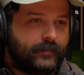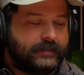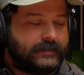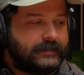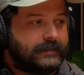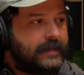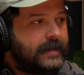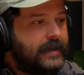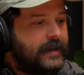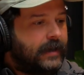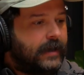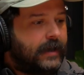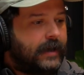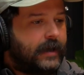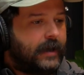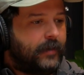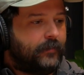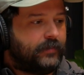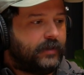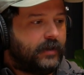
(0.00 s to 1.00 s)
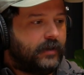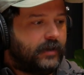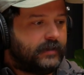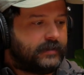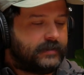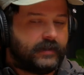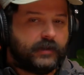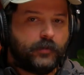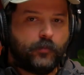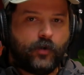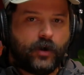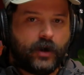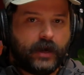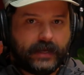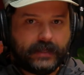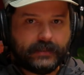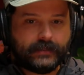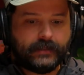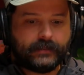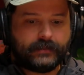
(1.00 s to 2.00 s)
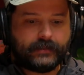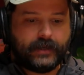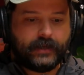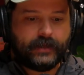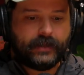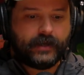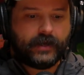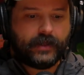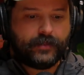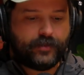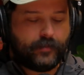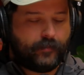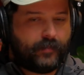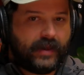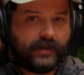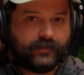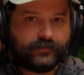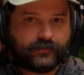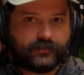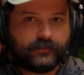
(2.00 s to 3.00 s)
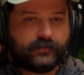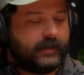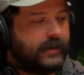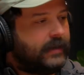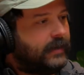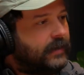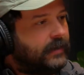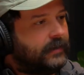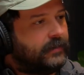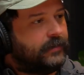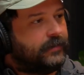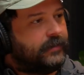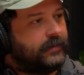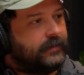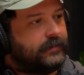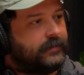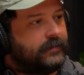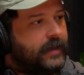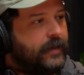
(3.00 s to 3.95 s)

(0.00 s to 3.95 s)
and I see why that they are the best and that